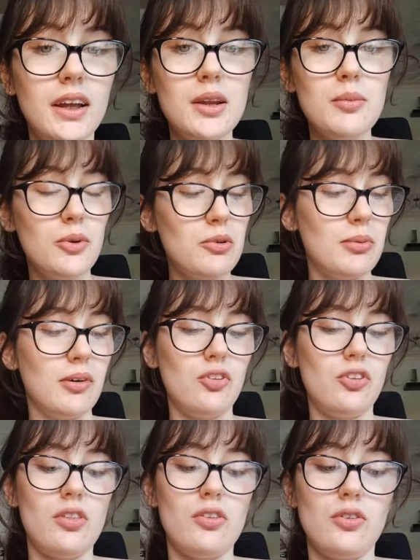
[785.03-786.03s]
anymore, but
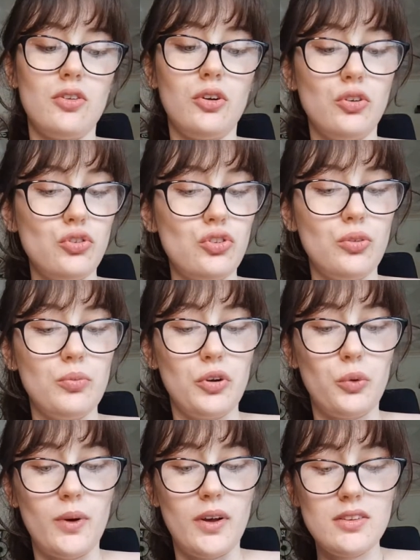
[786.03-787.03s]
obviously this is a custom
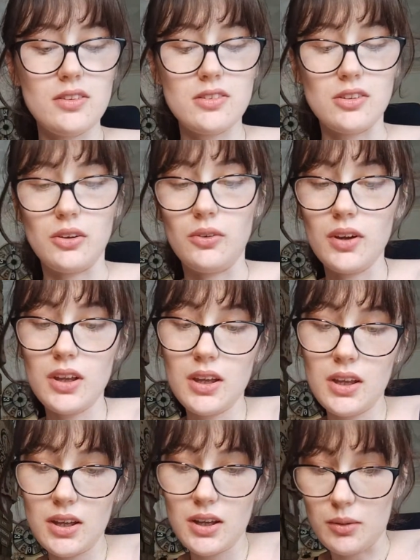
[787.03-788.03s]
request, so
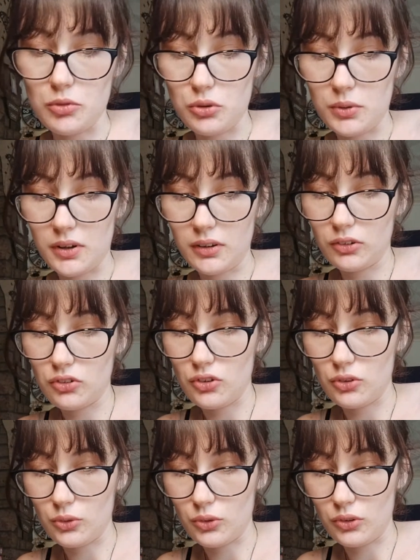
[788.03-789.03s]
I'm doing it because she's
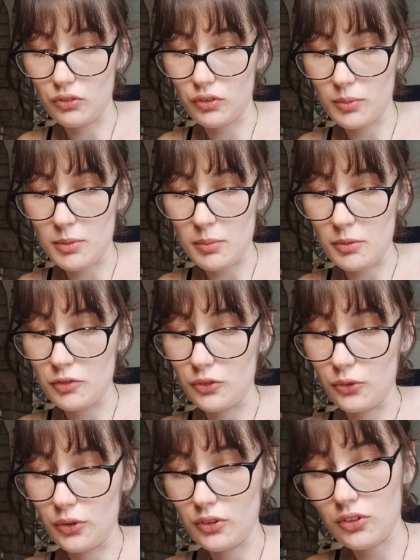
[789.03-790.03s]
ordered from me
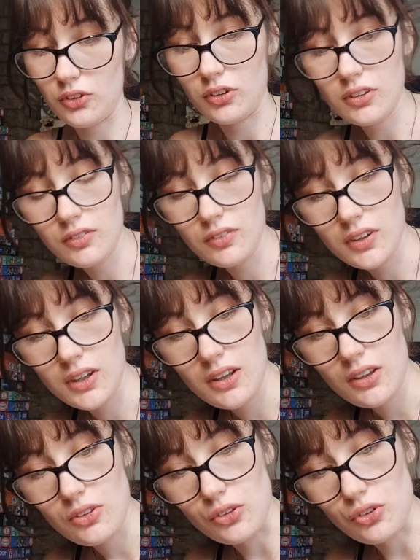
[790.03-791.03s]
before and stuff.
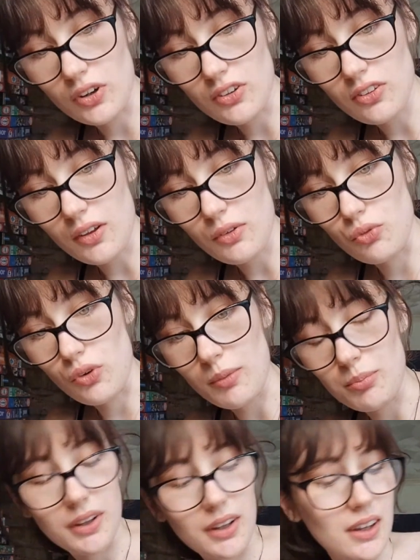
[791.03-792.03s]
So trying to like
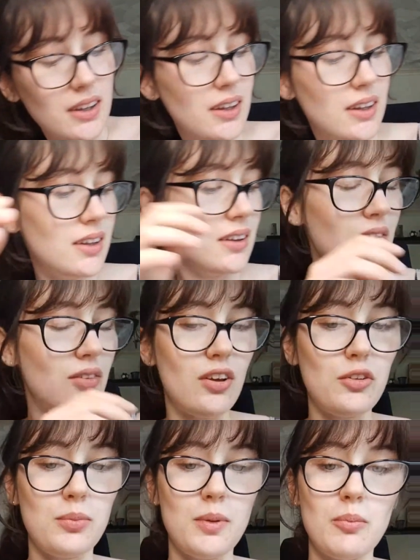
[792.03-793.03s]
replicate it
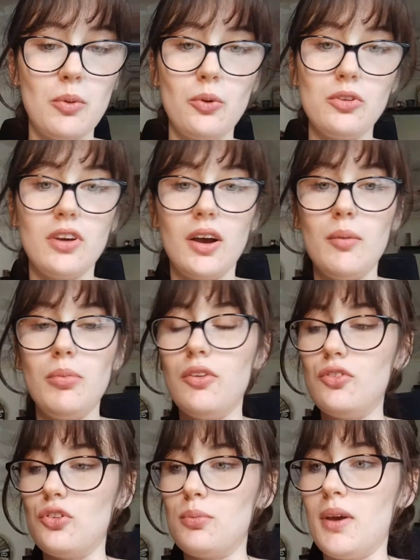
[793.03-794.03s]
takes me more time than
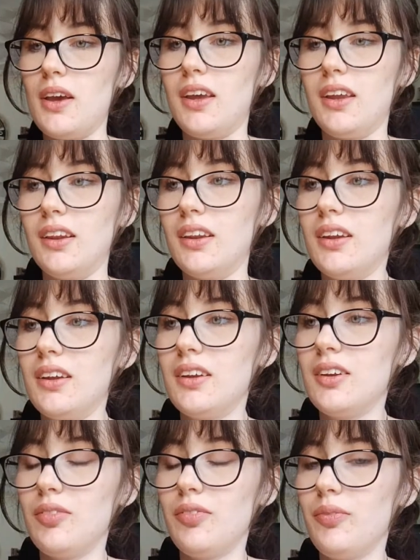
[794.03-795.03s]
just making
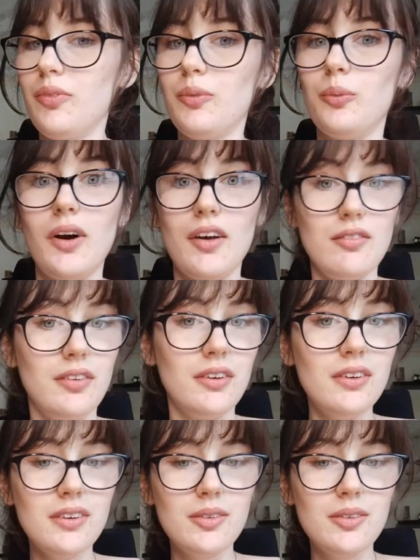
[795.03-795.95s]
whatever.